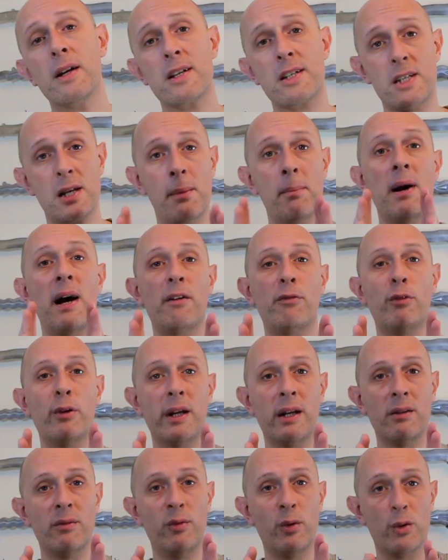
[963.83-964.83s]
Some have
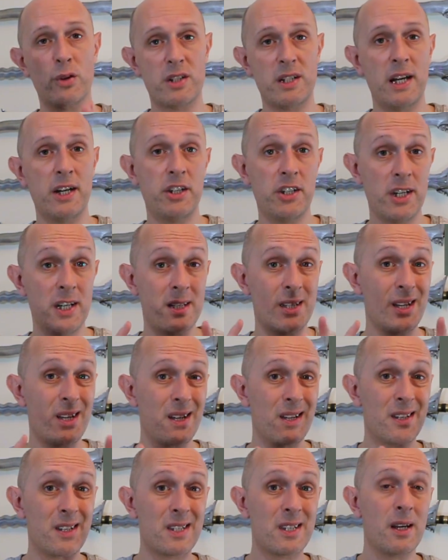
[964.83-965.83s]
reinforced edges
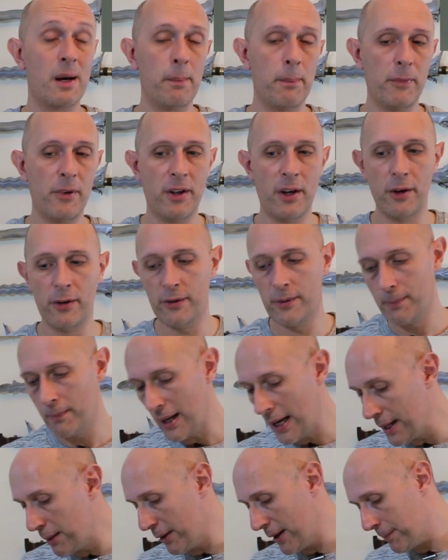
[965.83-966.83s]
and some don't.
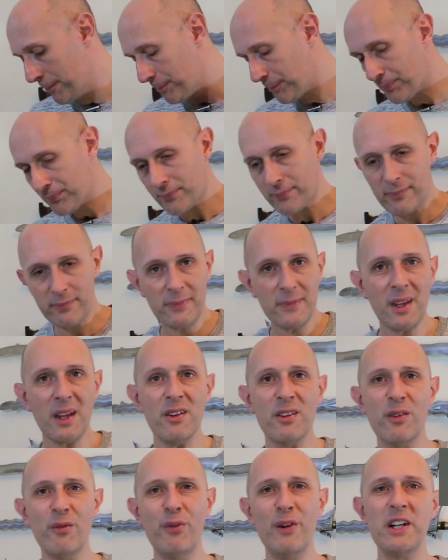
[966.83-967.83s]
Anyway,
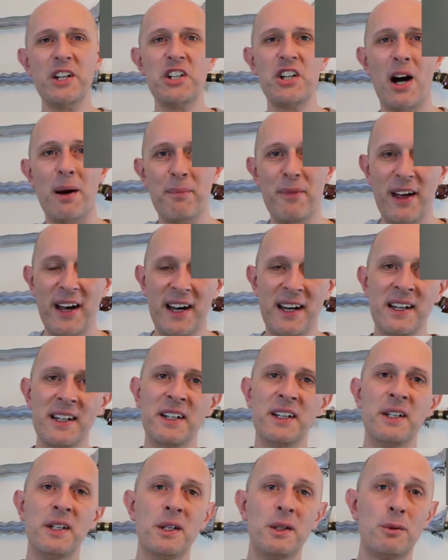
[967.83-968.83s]
to finish up there,
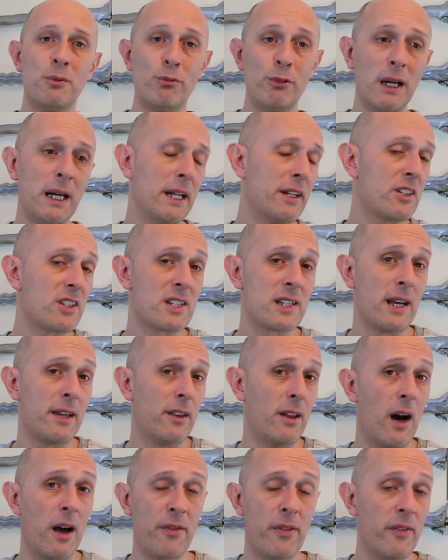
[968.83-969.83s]
really to
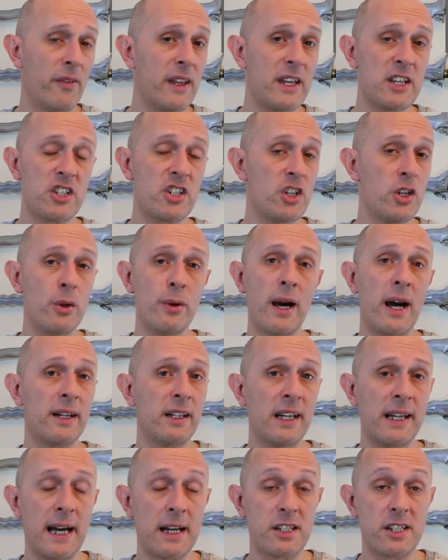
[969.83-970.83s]
say that I've, these
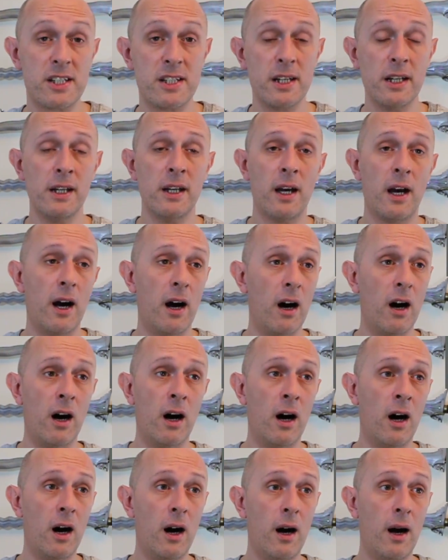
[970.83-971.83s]
two-handed axes
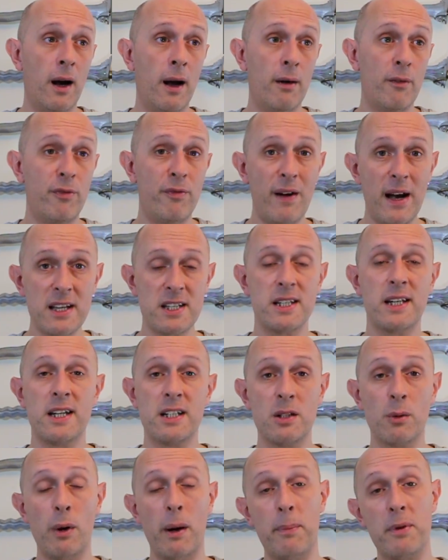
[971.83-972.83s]
are uh,
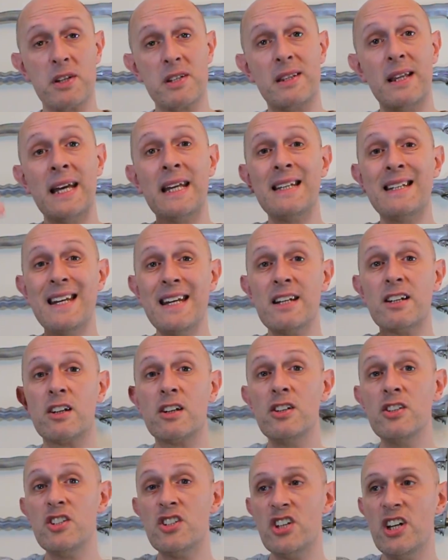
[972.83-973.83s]
fascinating weapons. They did
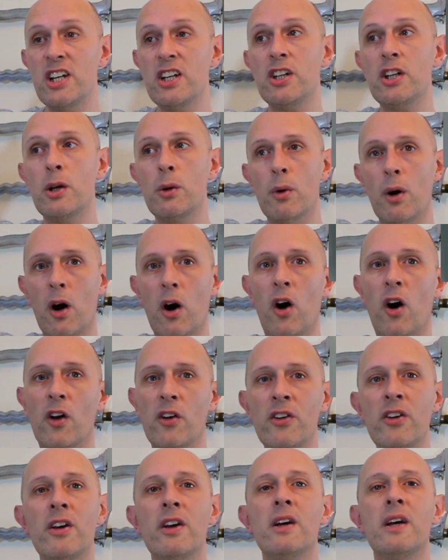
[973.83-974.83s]
continue
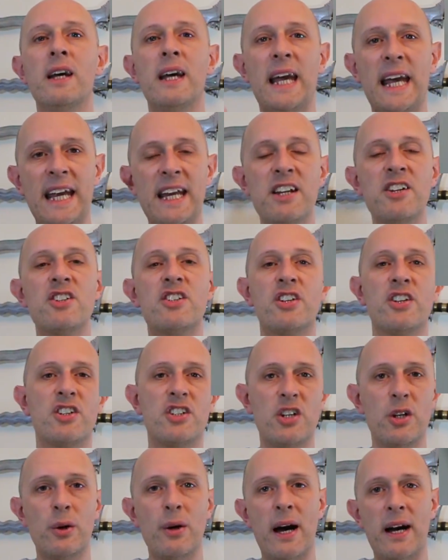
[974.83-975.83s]
on into
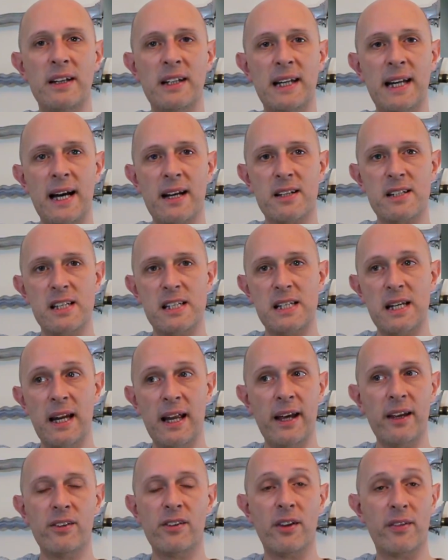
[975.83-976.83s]
two-handed axes
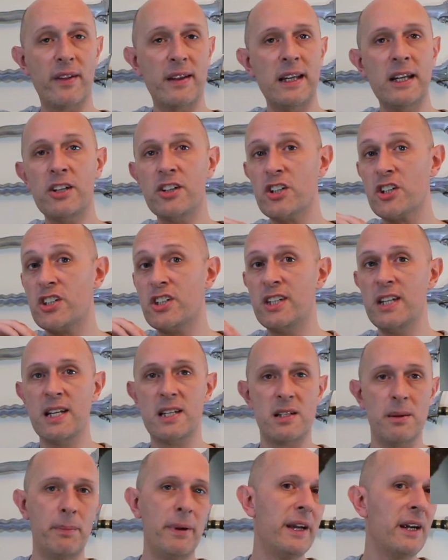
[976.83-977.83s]
later. They didn't just
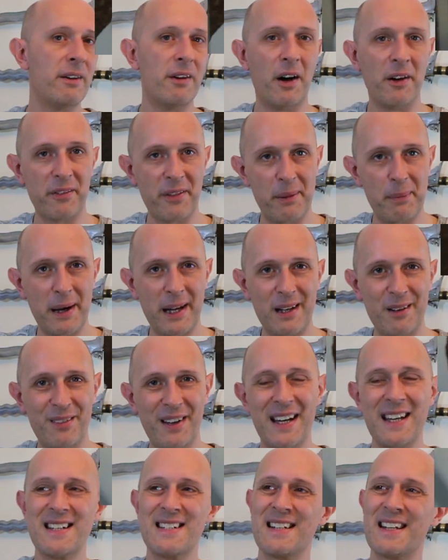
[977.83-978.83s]
disappear after the Battle
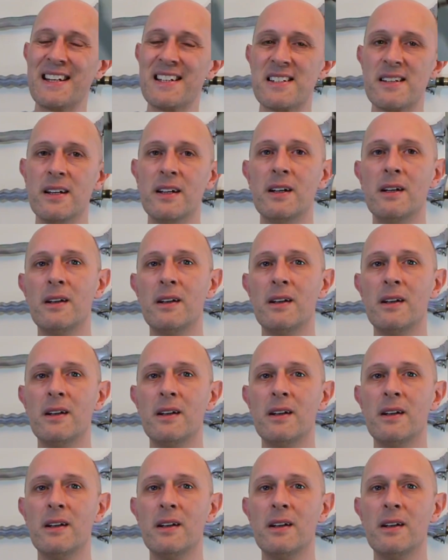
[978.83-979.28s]
of Hastings.